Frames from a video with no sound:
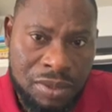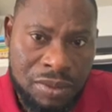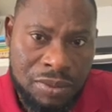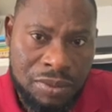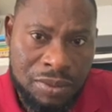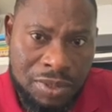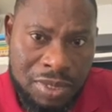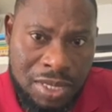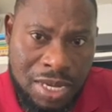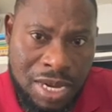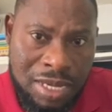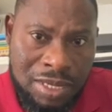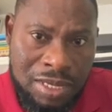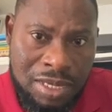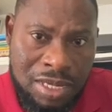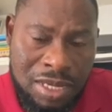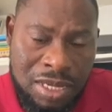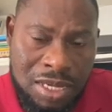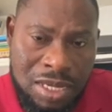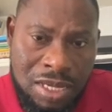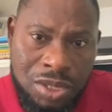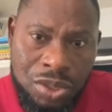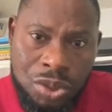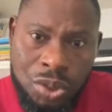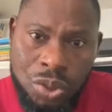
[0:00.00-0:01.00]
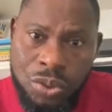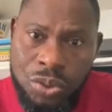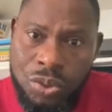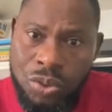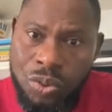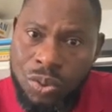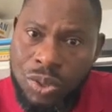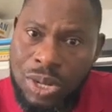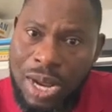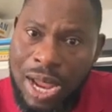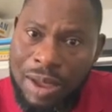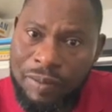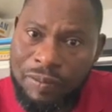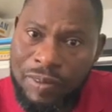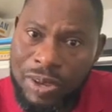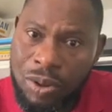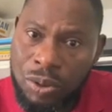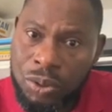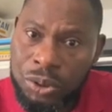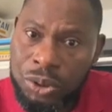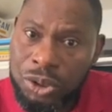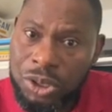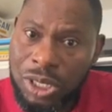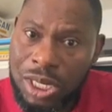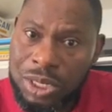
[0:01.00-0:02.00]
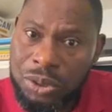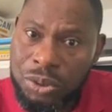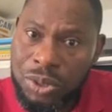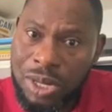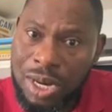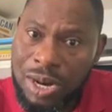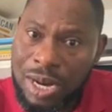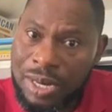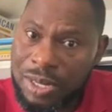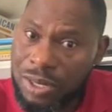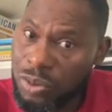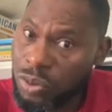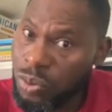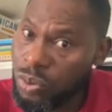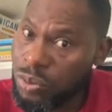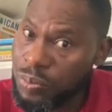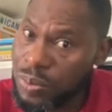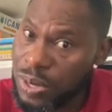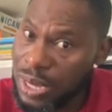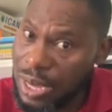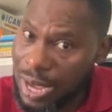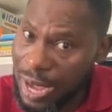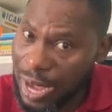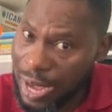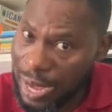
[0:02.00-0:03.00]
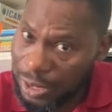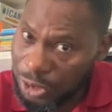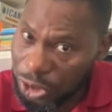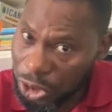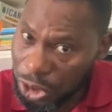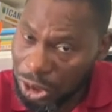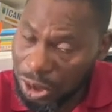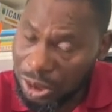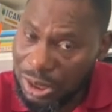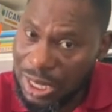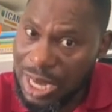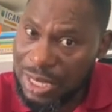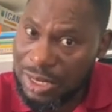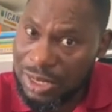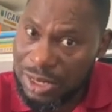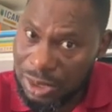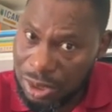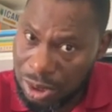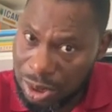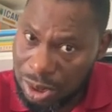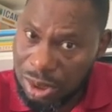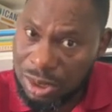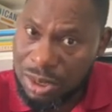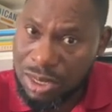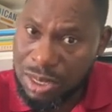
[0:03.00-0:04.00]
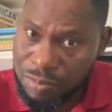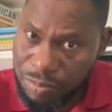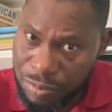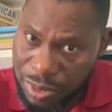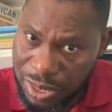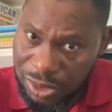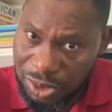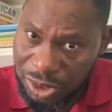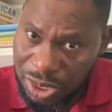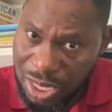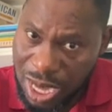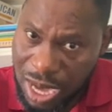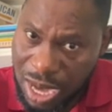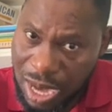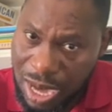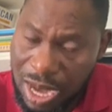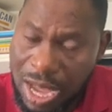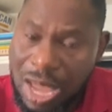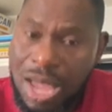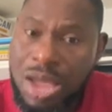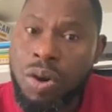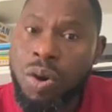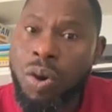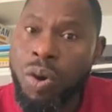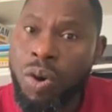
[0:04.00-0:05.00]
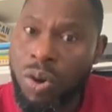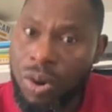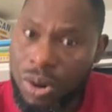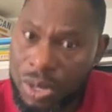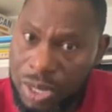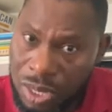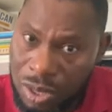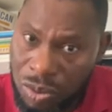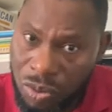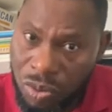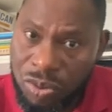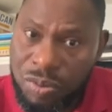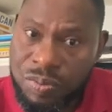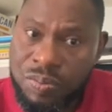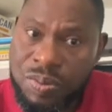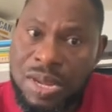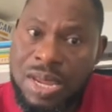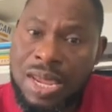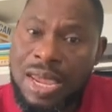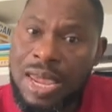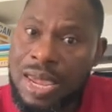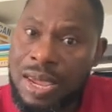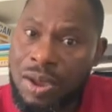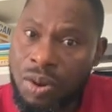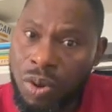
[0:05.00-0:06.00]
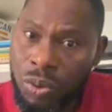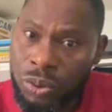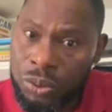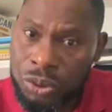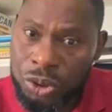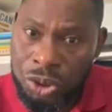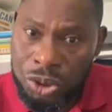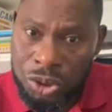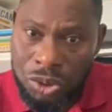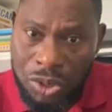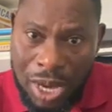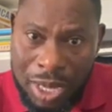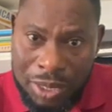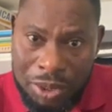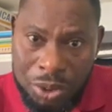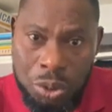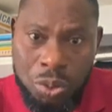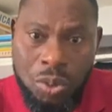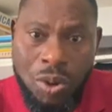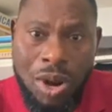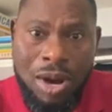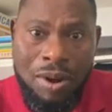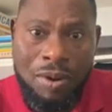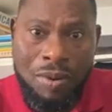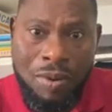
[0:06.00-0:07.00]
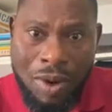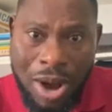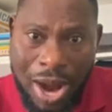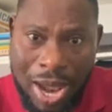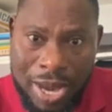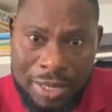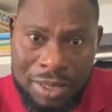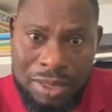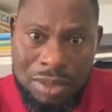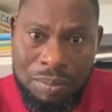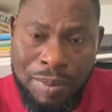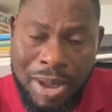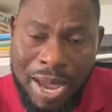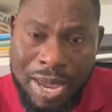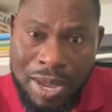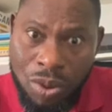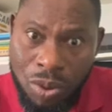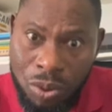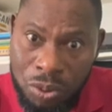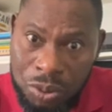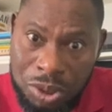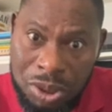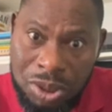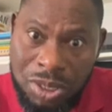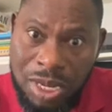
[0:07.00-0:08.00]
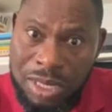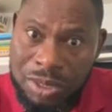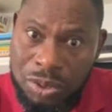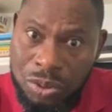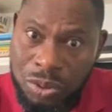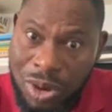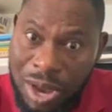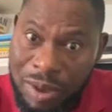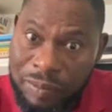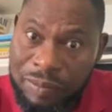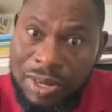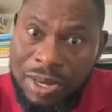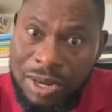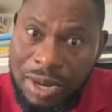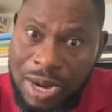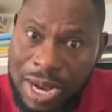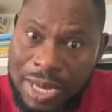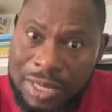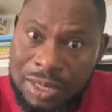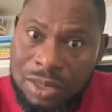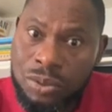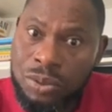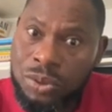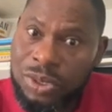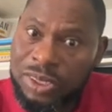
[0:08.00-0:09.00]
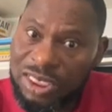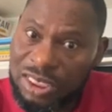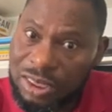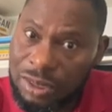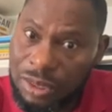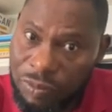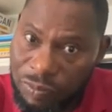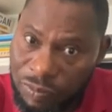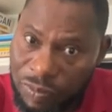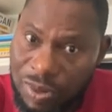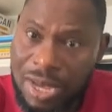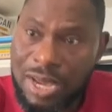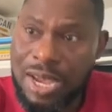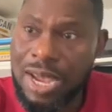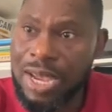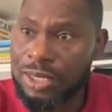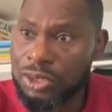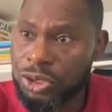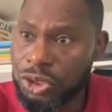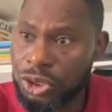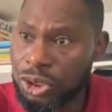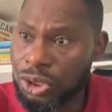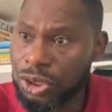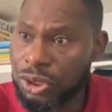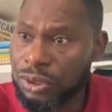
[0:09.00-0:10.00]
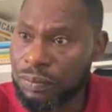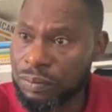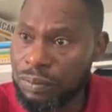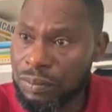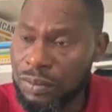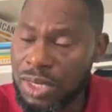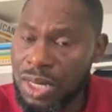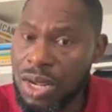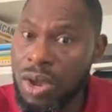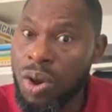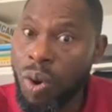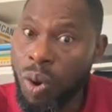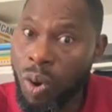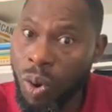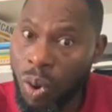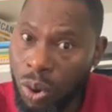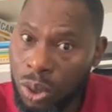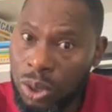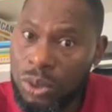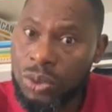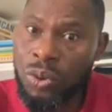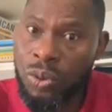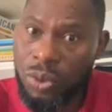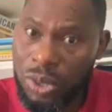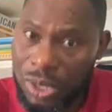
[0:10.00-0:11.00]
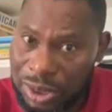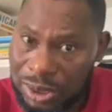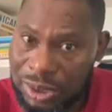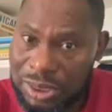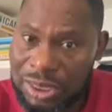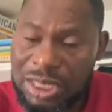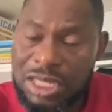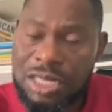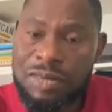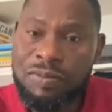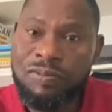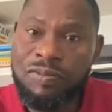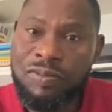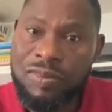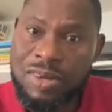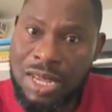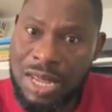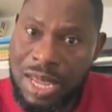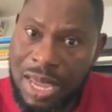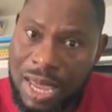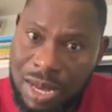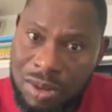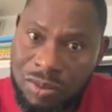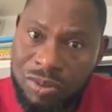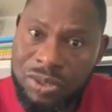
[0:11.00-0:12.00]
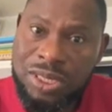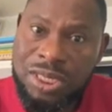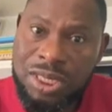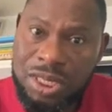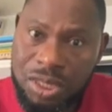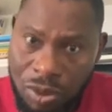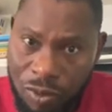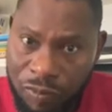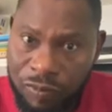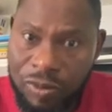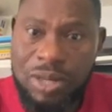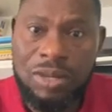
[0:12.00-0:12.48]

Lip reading: You see that? So you could have a contractual right. It could be cash, that is basic, or it could be a contractual right. By contract, you have the right to receive cash or to receive the equity of